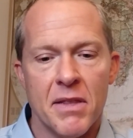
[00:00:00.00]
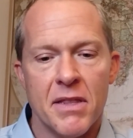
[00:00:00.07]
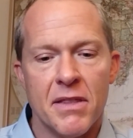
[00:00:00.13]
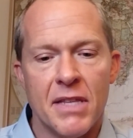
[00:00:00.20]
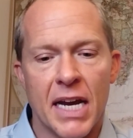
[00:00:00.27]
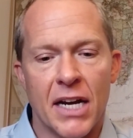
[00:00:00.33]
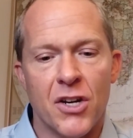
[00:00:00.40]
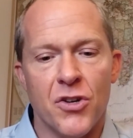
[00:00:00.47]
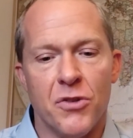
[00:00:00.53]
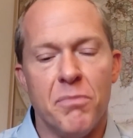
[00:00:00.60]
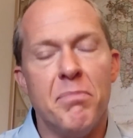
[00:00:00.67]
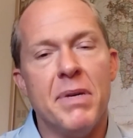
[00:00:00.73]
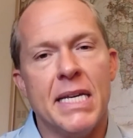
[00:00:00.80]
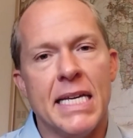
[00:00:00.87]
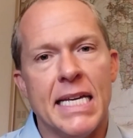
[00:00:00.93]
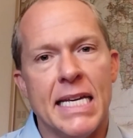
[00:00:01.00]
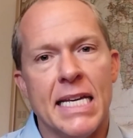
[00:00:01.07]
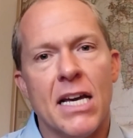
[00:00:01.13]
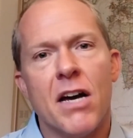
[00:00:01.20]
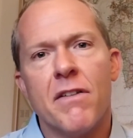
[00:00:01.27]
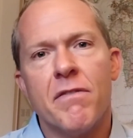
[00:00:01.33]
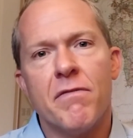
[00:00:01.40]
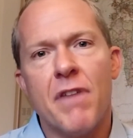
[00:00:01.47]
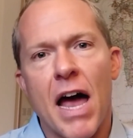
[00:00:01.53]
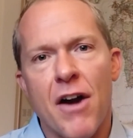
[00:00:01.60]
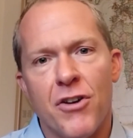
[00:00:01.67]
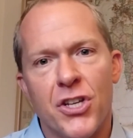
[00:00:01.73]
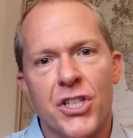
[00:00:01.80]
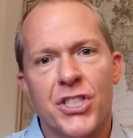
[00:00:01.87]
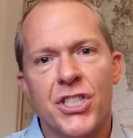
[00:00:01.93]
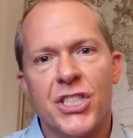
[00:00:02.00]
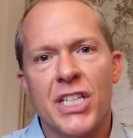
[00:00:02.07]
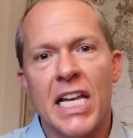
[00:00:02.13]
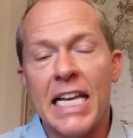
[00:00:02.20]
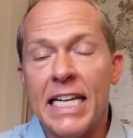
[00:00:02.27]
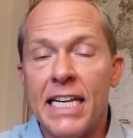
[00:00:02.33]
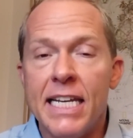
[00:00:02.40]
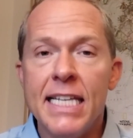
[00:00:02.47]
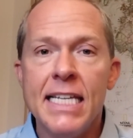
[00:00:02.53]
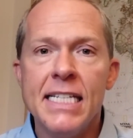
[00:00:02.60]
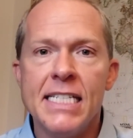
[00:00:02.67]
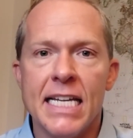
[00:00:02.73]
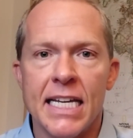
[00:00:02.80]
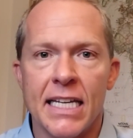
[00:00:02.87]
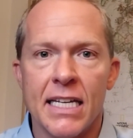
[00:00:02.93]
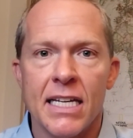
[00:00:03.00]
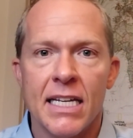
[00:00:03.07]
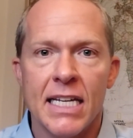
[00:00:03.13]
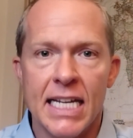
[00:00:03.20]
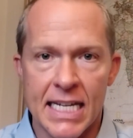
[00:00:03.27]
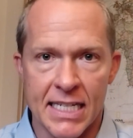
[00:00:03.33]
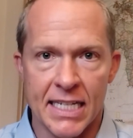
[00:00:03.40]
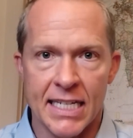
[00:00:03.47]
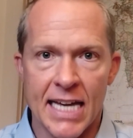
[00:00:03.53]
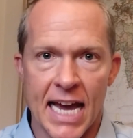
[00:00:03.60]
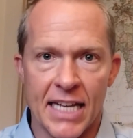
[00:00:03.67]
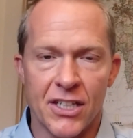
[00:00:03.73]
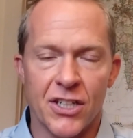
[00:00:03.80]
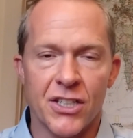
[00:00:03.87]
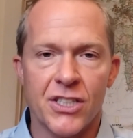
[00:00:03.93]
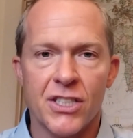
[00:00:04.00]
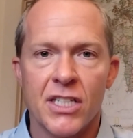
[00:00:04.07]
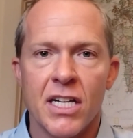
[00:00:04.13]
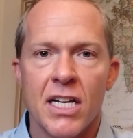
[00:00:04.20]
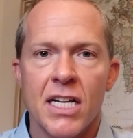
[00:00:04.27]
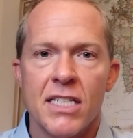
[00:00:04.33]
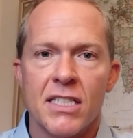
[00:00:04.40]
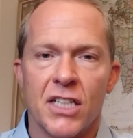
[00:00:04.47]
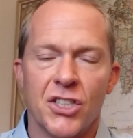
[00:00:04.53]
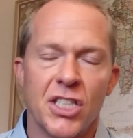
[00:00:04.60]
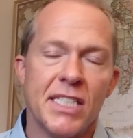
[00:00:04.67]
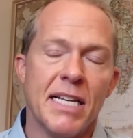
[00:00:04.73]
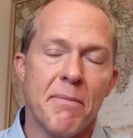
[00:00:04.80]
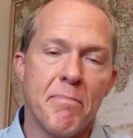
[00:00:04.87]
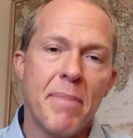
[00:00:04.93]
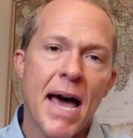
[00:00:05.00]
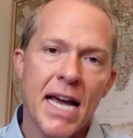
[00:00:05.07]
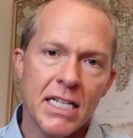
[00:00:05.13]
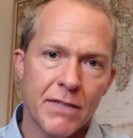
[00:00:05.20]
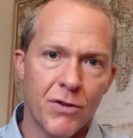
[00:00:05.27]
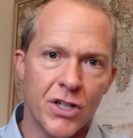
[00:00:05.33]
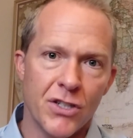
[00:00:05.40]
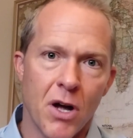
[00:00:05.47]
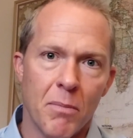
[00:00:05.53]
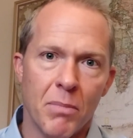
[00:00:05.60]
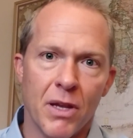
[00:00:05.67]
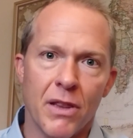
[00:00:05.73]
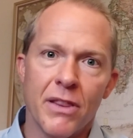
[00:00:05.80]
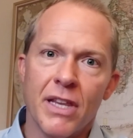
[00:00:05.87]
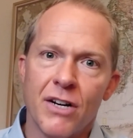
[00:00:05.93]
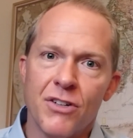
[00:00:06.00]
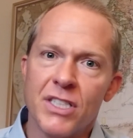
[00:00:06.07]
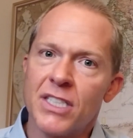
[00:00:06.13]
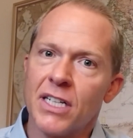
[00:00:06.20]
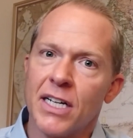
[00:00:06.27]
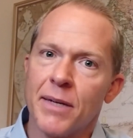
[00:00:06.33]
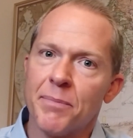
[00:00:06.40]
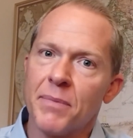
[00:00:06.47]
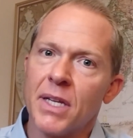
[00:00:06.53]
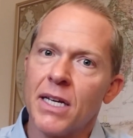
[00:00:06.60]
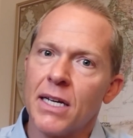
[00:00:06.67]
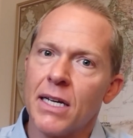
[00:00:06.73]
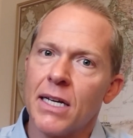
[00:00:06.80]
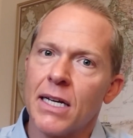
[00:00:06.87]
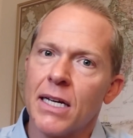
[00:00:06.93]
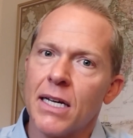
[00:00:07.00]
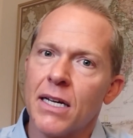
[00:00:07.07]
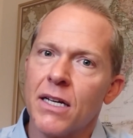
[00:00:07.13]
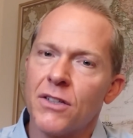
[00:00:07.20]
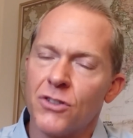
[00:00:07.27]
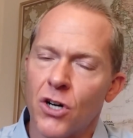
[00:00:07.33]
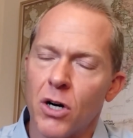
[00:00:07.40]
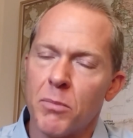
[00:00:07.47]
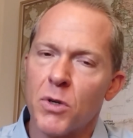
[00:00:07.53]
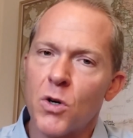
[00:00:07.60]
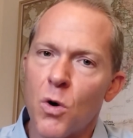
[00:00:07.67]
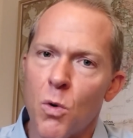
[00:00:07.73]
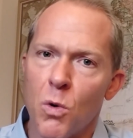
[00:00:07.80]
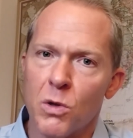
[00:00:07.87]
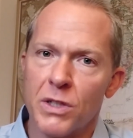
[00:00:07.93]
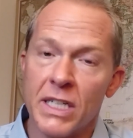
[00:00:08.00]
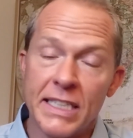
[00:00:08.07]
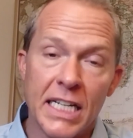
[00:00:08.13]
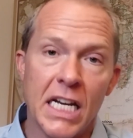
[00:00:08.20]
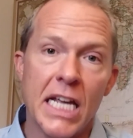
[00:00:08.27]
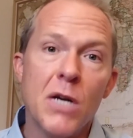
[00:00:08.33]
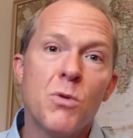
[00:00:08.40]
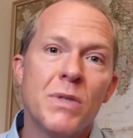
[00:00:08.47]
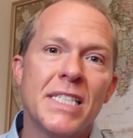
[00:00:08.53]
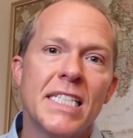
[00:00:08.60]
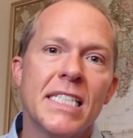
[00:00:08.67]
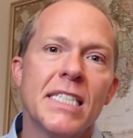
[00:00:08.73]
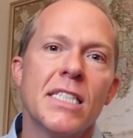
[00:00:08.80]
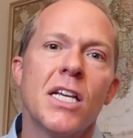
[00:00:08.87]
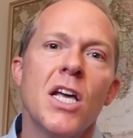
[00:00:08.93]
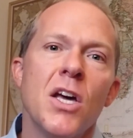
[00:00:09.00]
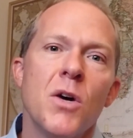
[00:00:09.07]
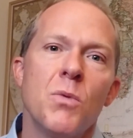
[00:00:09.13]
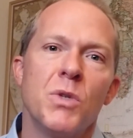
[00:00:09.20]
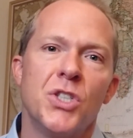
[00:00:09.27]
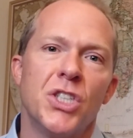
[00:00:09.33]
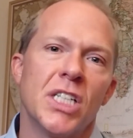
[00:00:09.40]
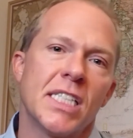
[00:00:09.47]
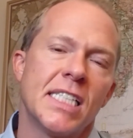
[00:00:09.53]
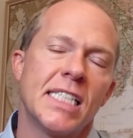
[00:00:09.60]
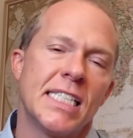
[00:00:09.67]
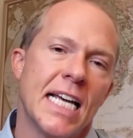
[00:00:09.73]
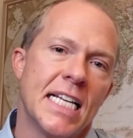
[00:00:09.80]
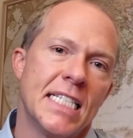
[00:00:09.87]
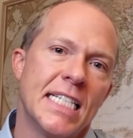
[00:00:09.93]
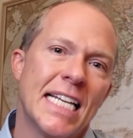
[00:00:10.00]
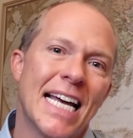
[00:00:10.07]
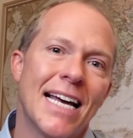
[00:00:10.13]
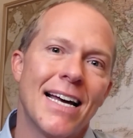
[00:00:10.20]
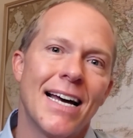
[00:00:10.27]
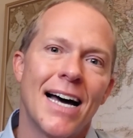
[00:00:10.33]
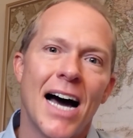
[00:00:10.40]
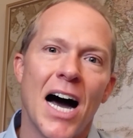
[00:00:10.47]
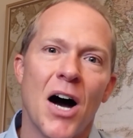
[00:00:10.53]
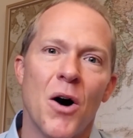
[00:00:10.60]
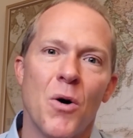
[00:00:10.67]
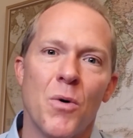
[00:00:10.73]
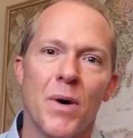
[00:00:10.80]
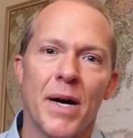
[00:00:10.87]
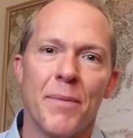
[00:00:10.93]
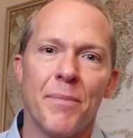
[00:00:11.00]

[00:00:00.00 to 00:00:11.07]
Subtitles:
There could be various leading indicators, such as in banks, for example. There is a term called delinquencies, which just says how